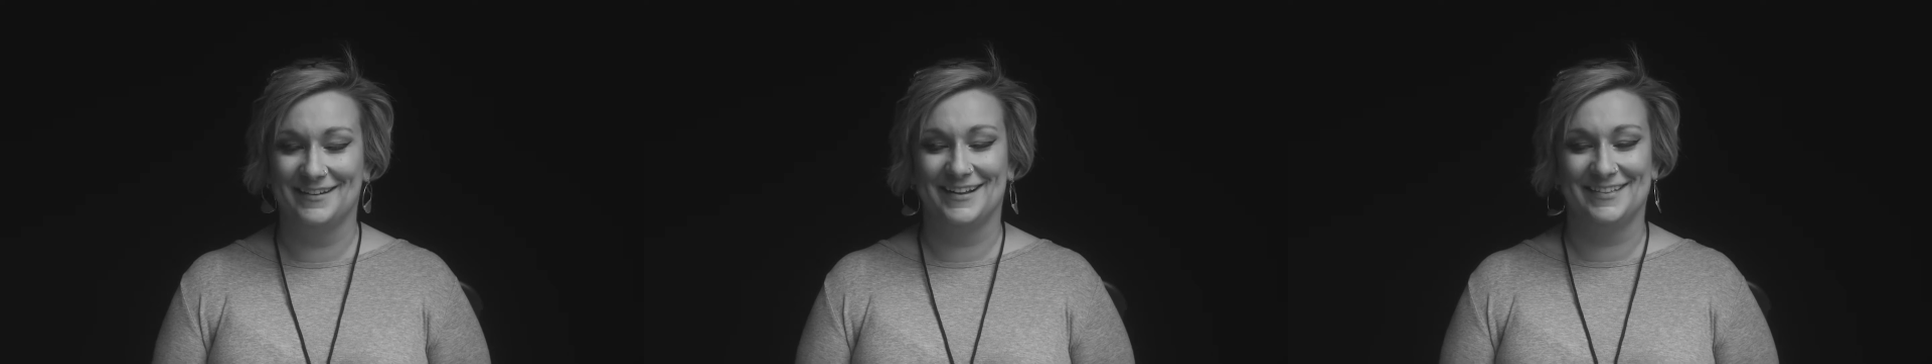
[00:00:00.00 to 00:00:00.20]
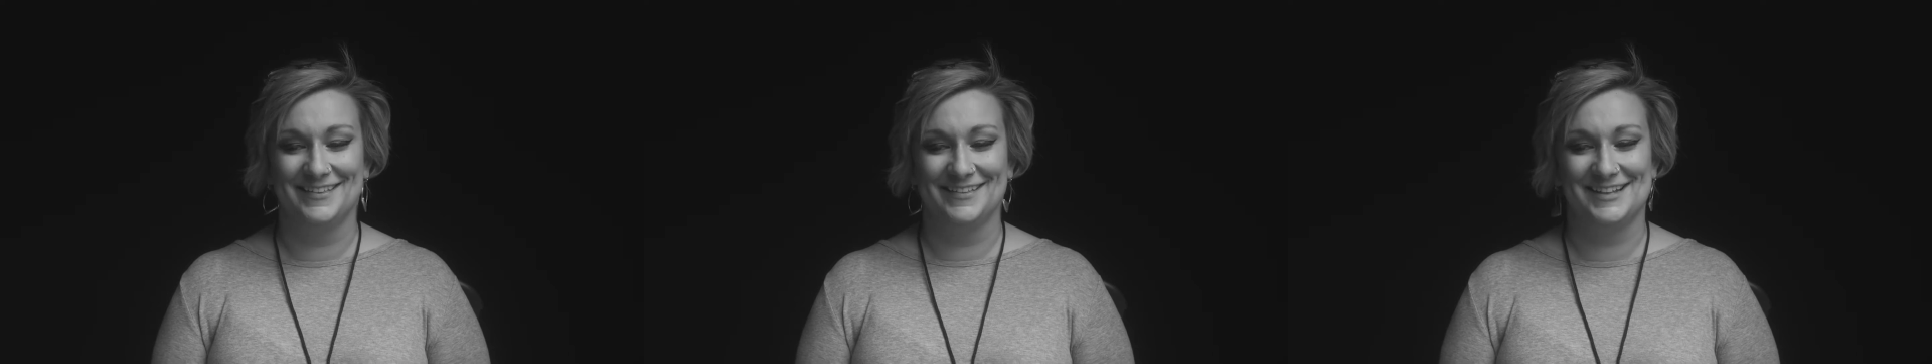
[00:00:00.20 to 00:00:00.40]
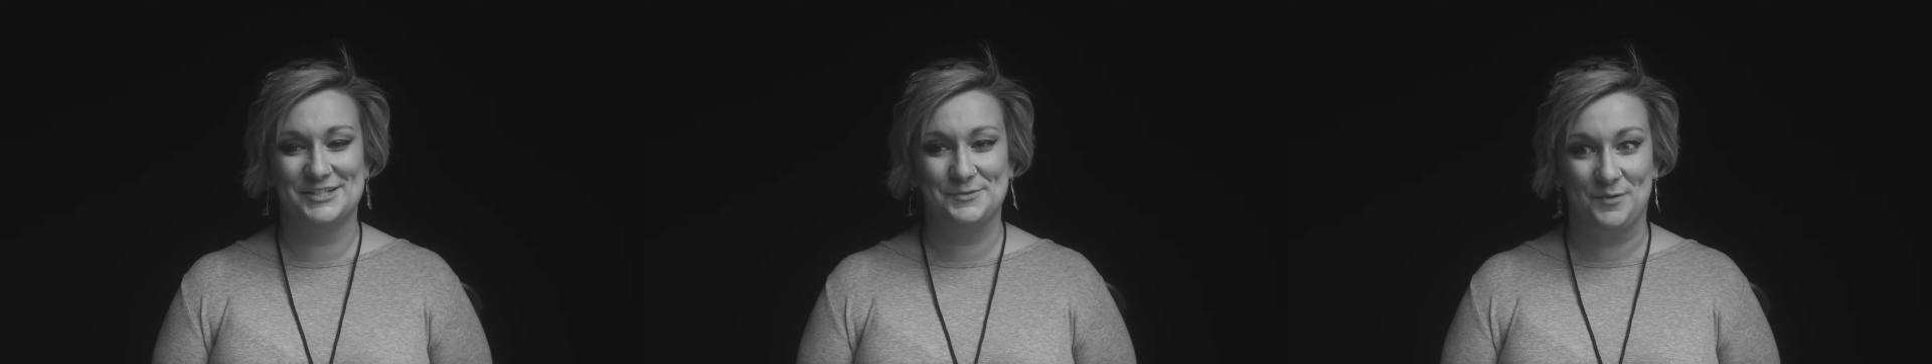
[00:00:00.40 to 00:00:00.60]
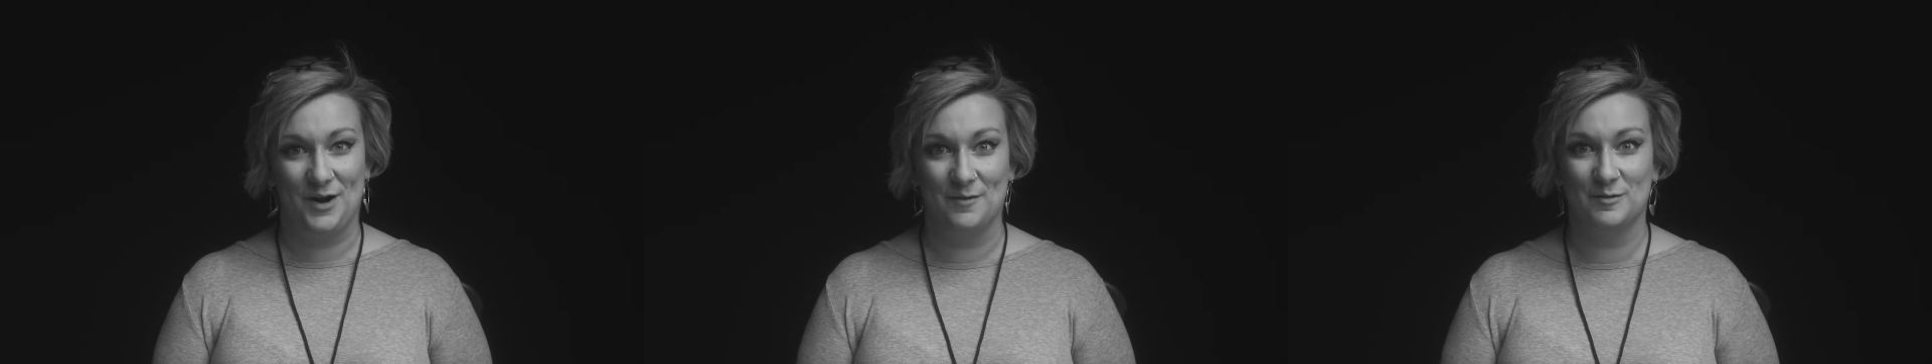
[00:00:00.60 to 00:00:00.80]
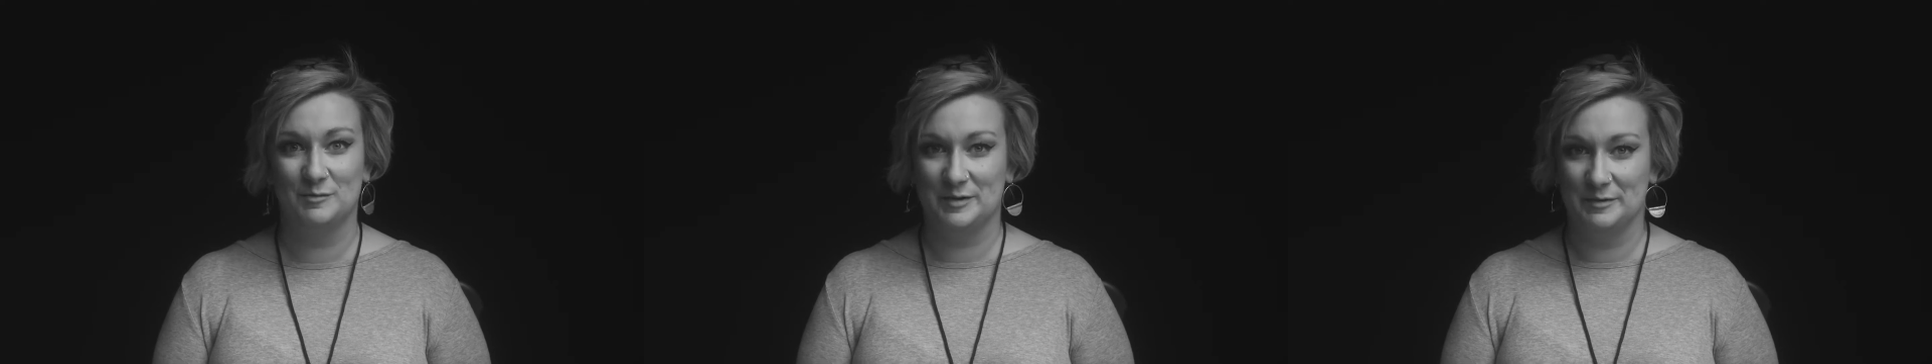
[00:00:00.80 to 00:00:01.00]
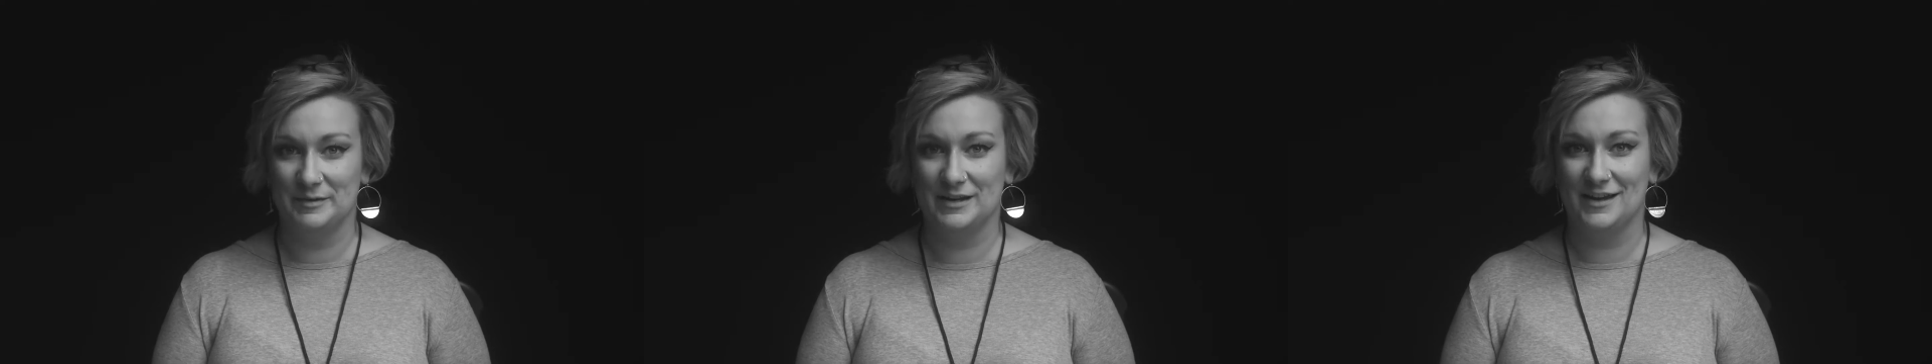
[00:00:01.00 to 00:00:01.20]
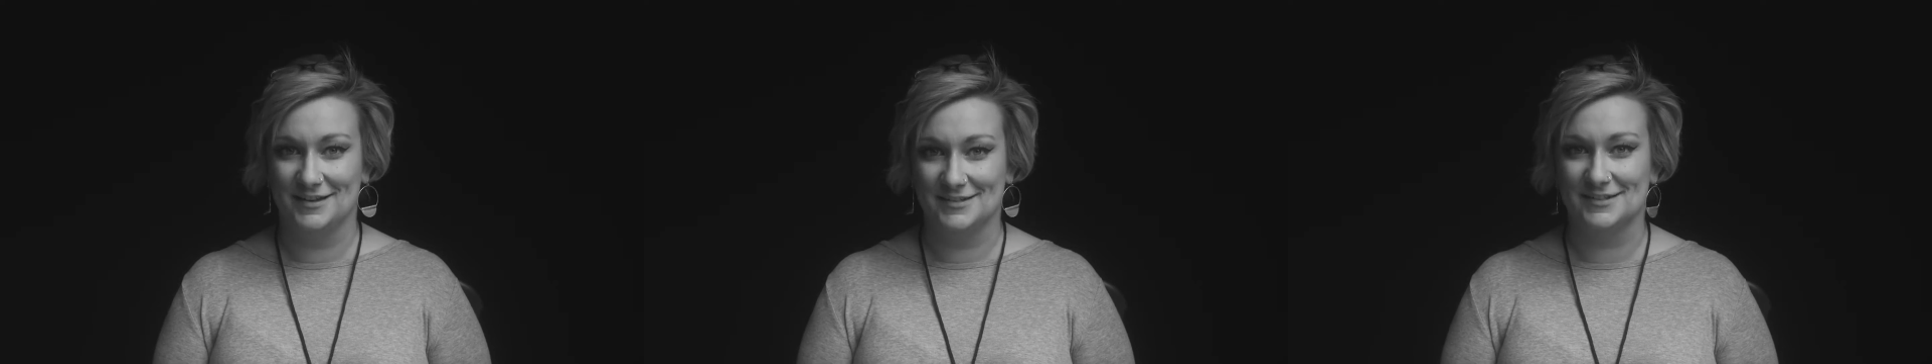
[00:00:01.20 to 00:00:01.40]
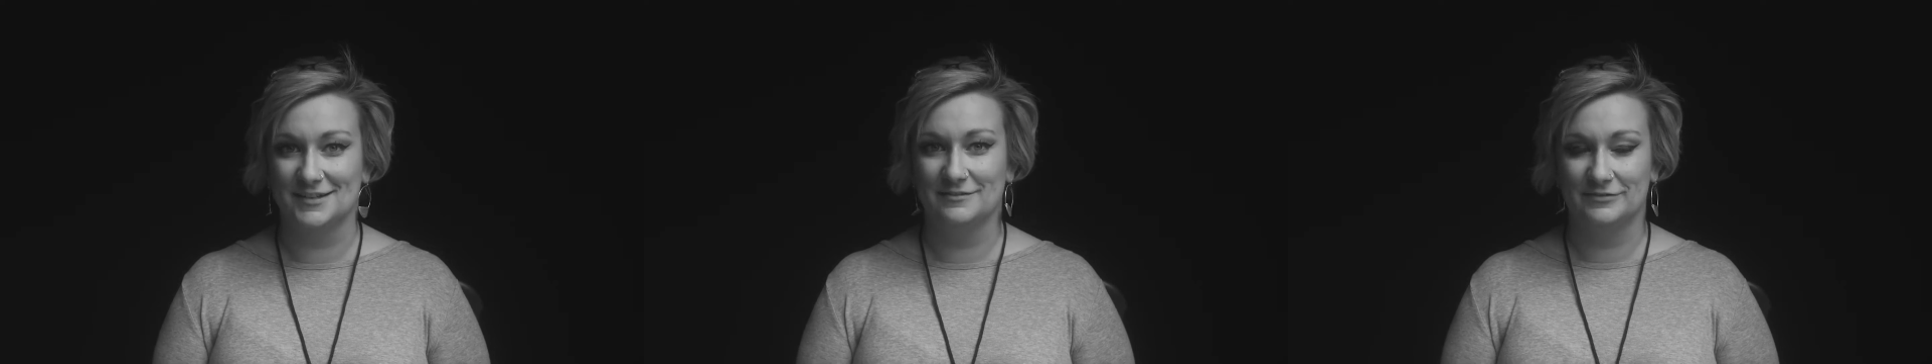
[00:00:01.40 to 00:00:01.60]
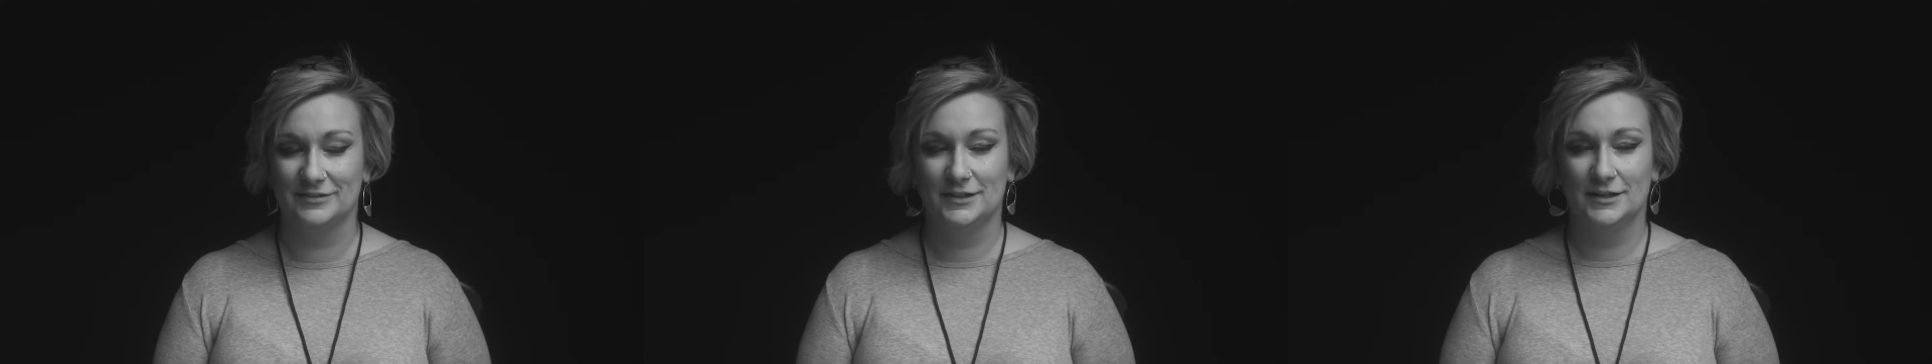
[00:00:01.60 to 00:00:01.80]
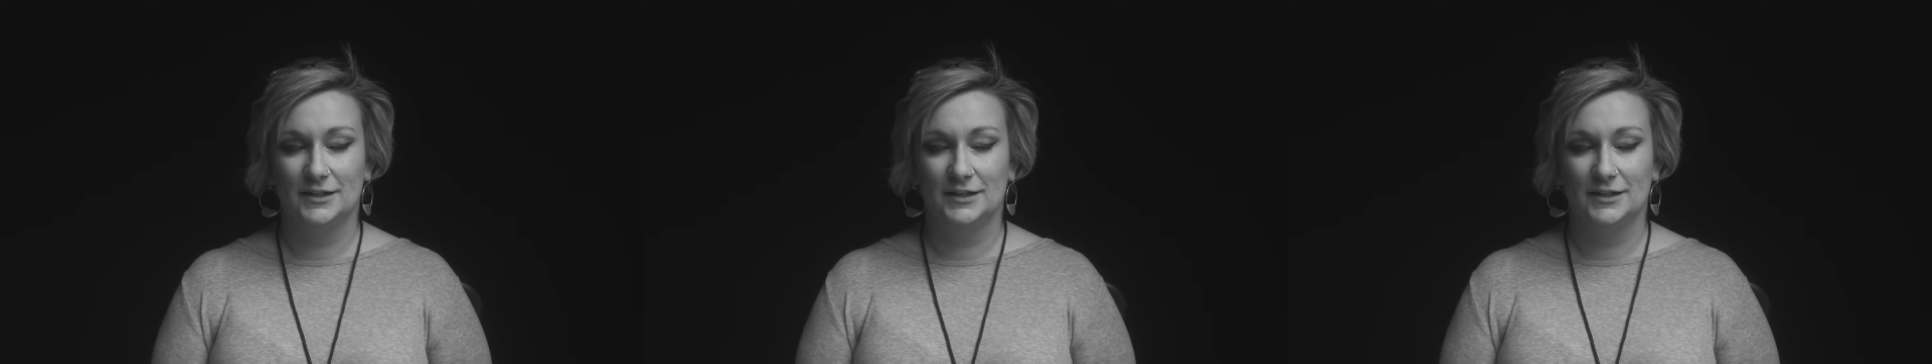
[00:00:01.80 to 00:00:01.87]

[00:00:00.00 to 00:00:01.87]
And I think that's probably because of